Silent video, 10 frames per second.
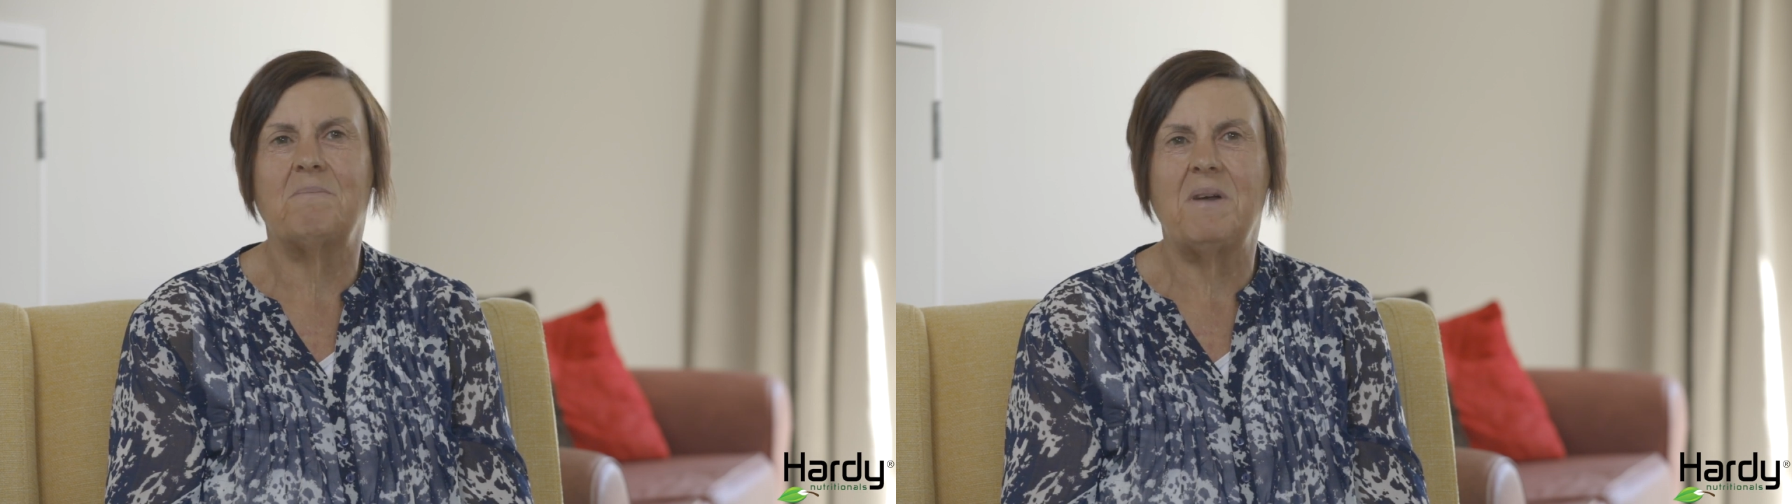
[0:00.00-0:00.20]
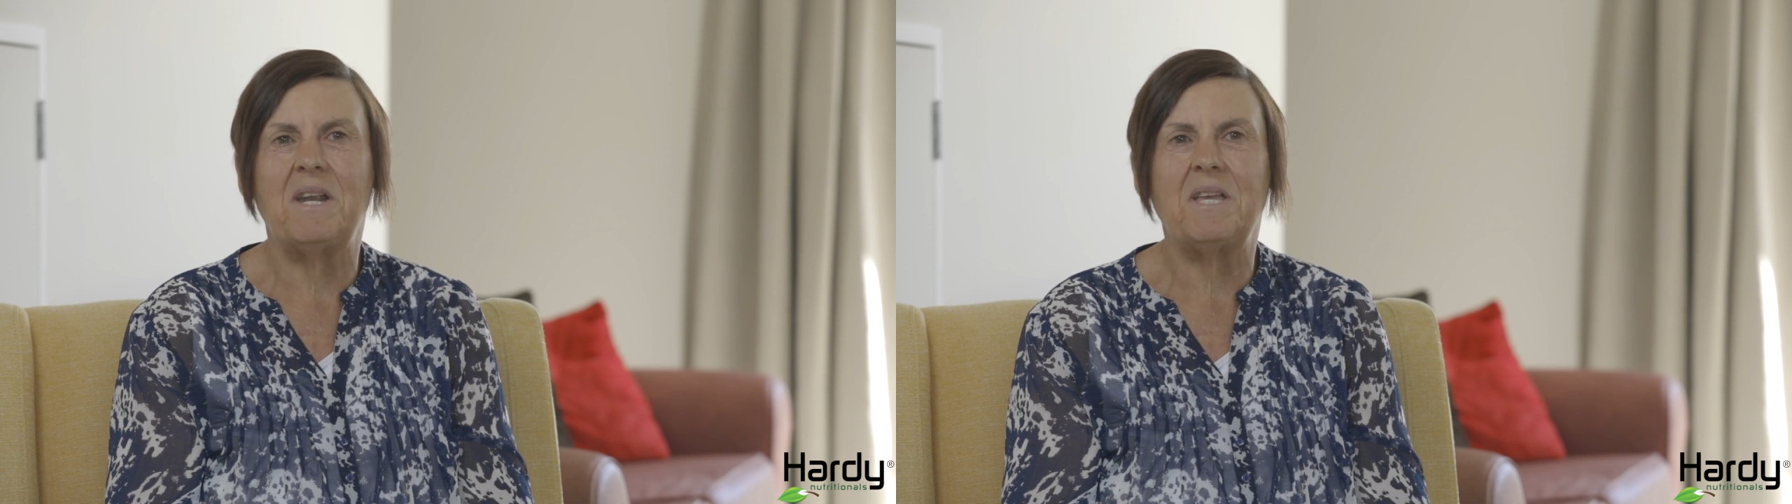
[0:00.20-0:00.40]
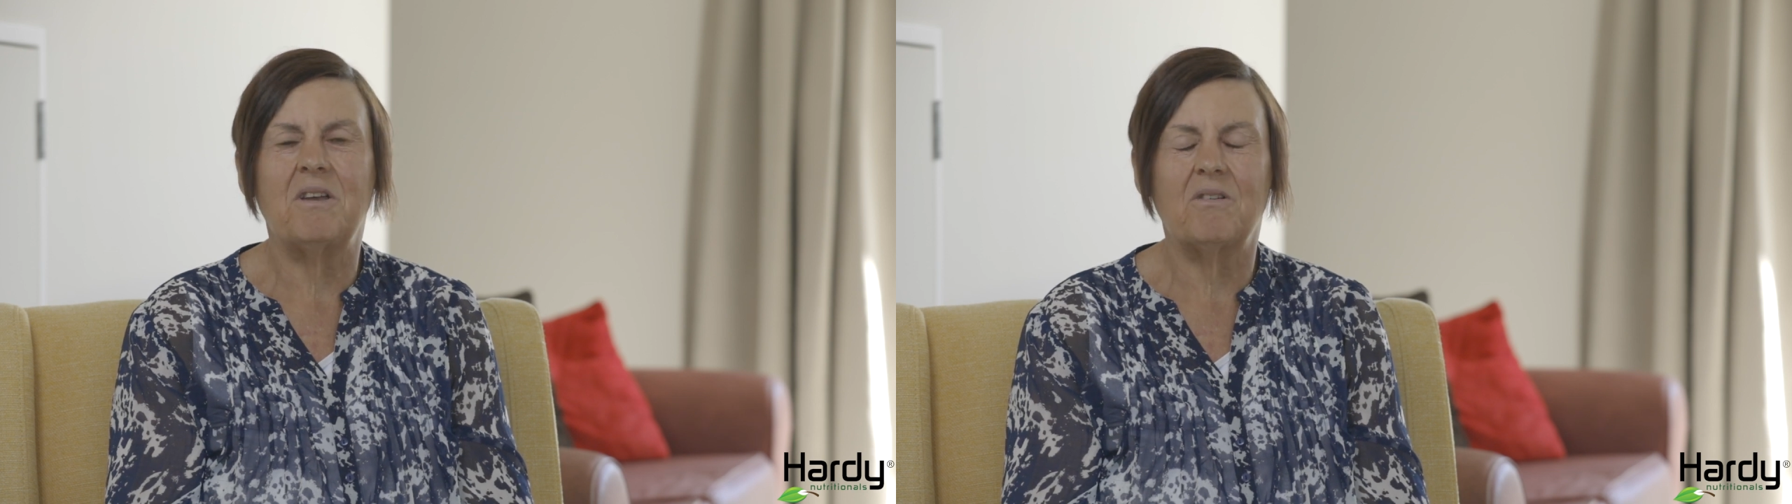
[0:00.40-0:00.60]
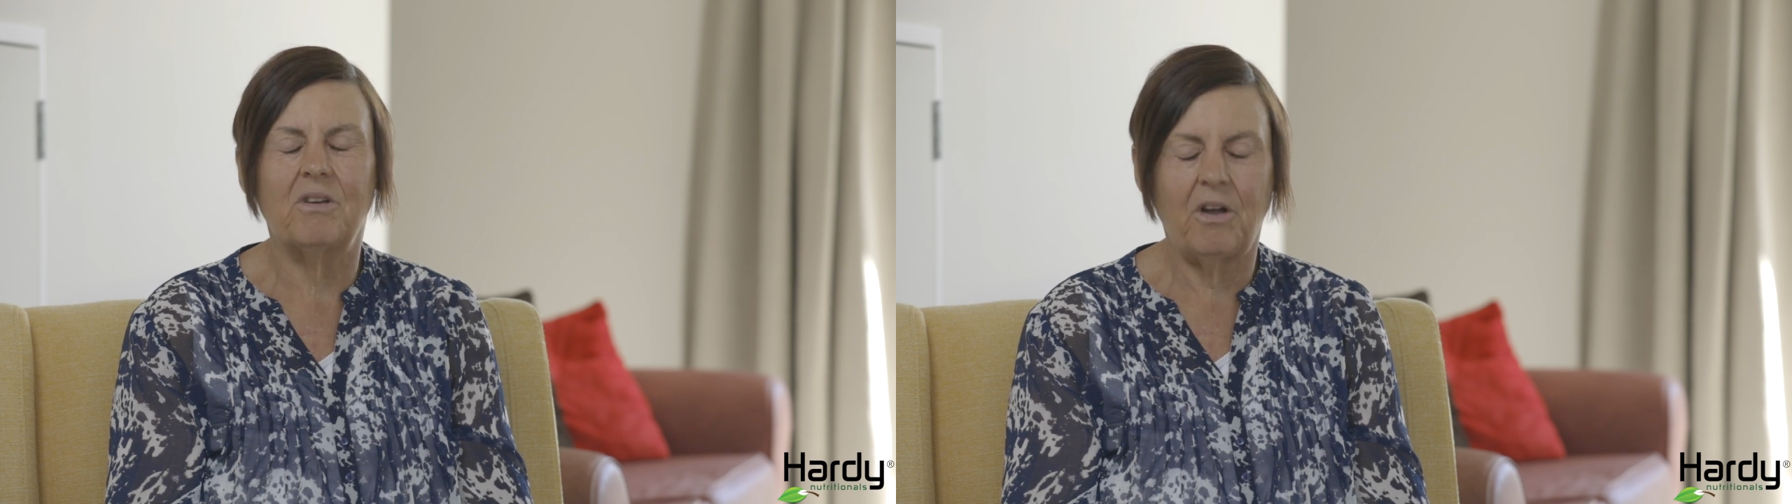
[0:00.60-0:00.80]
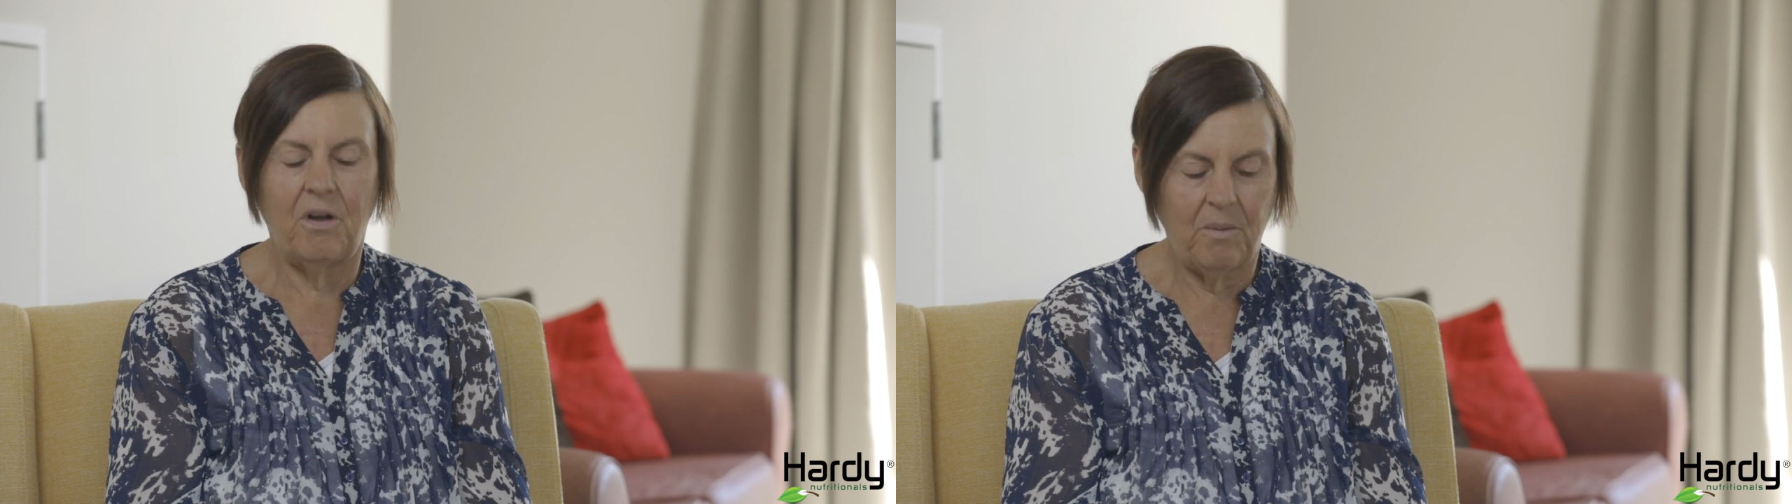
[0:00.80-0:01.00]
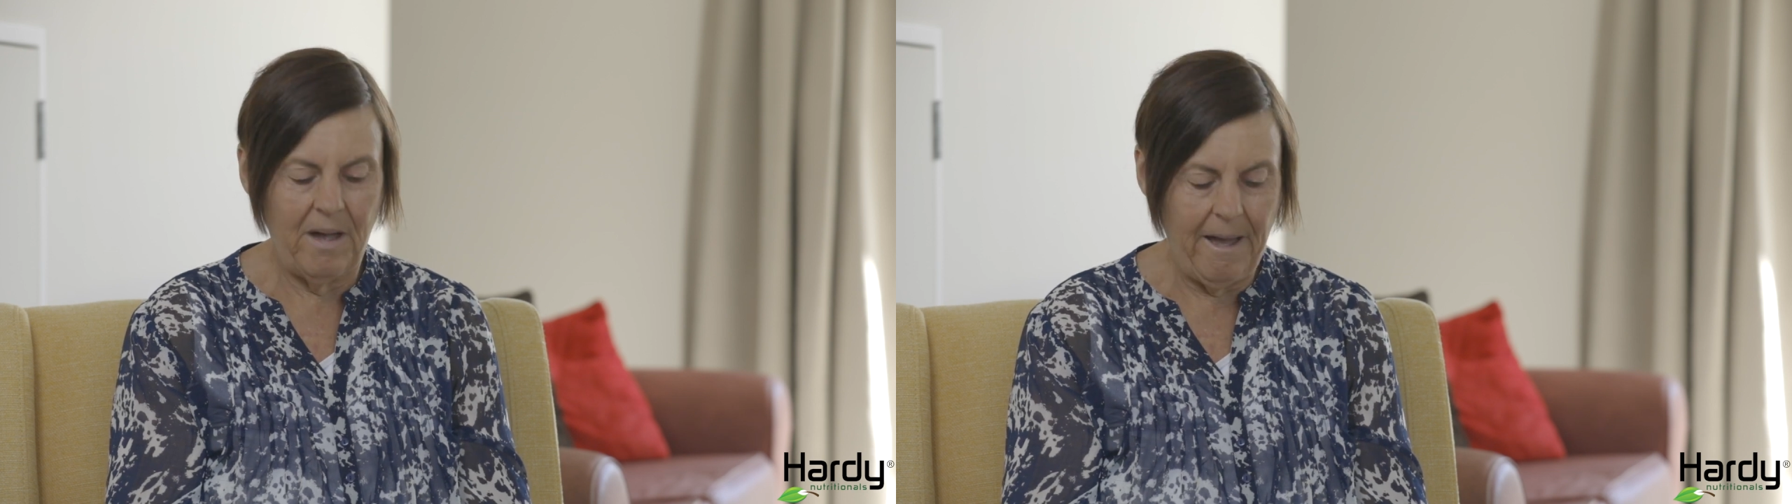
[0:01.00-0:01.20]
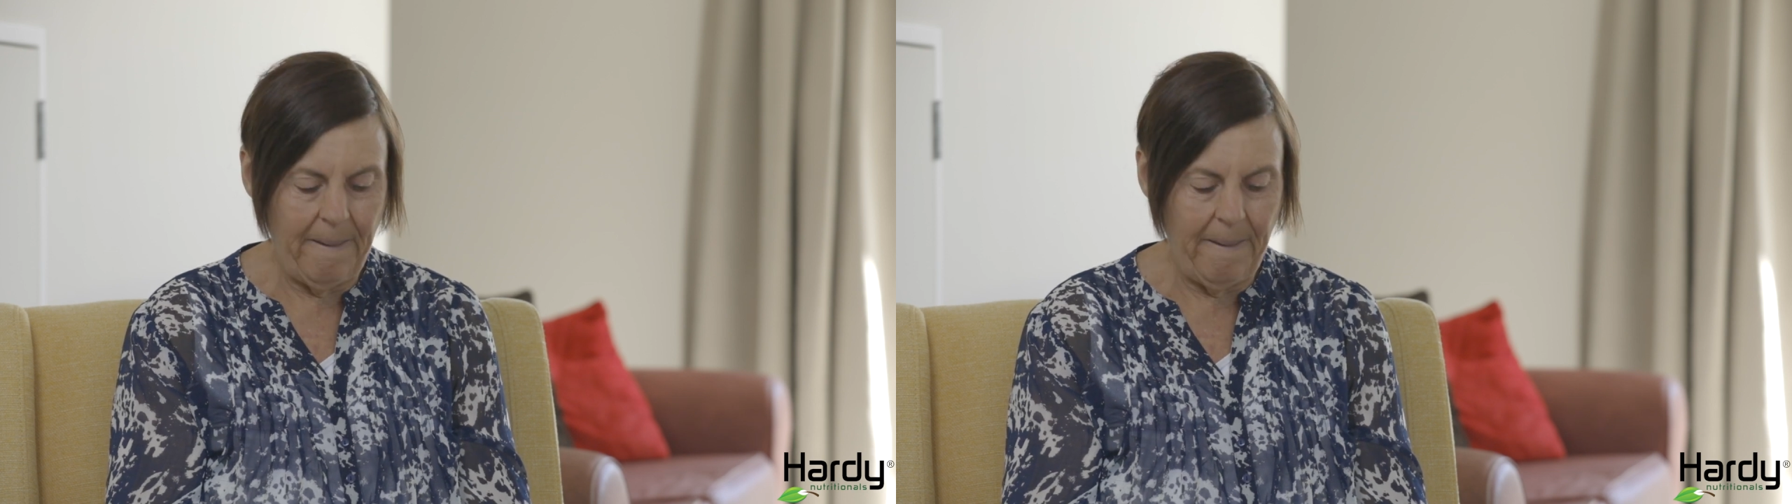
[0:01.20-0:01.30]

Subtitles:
about a year ago,